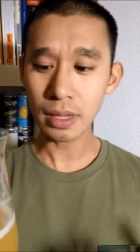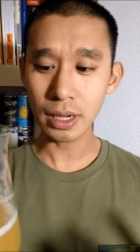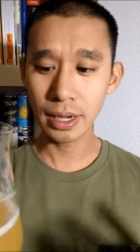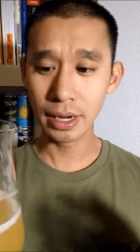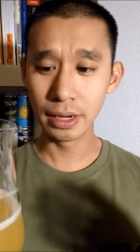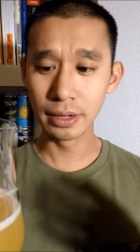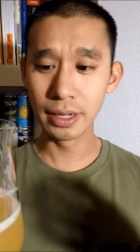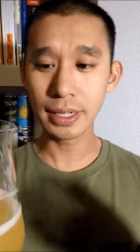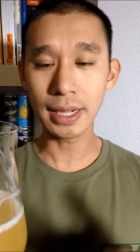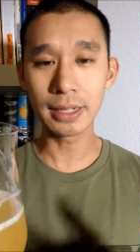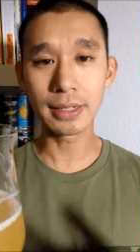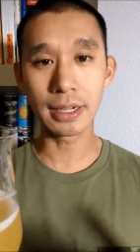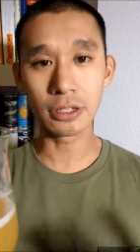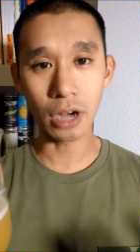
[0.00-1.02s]
And this
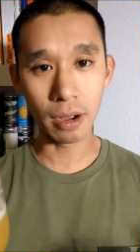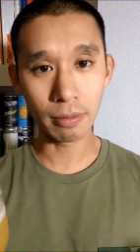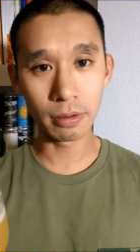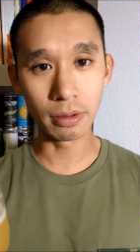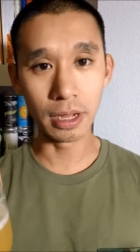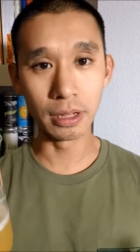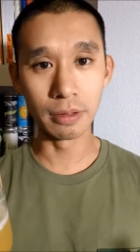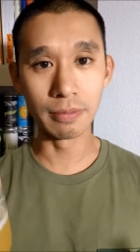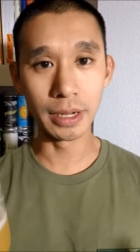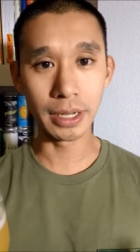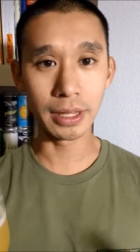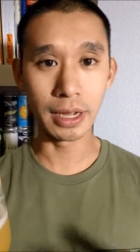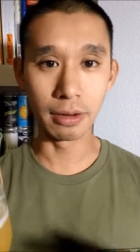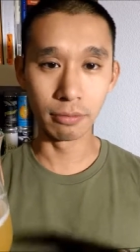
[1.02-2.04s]
has that tropical
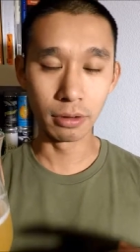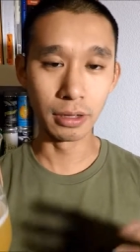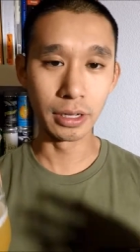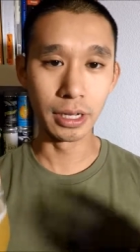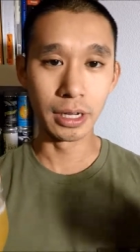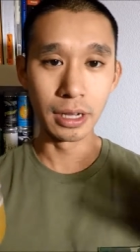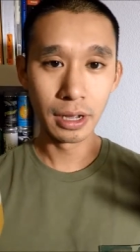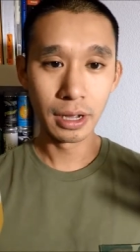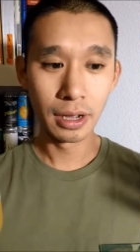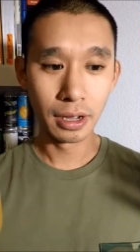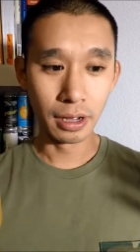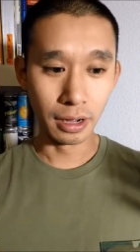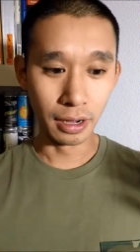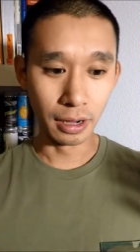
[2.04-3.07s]
element that really
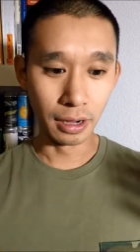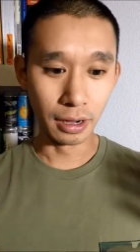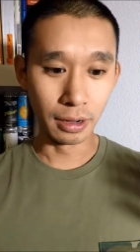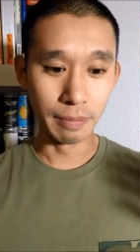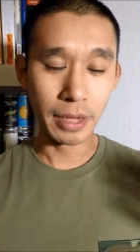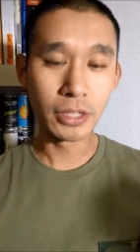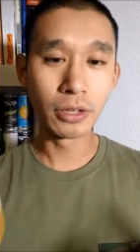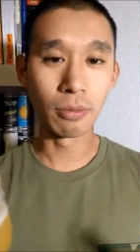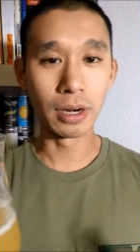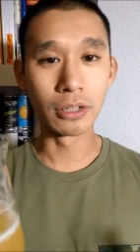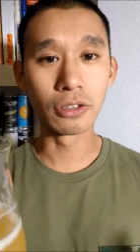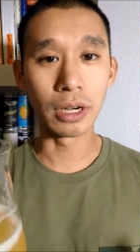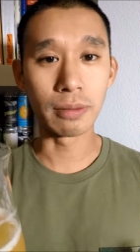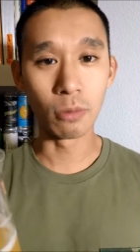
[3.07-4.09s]
makes you want to
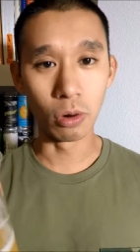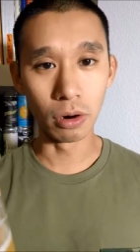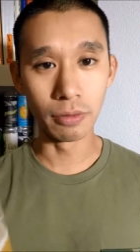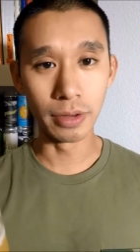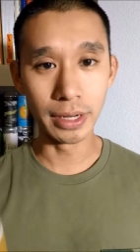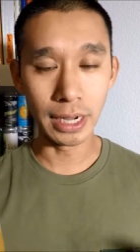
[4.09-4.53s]
drink more of it.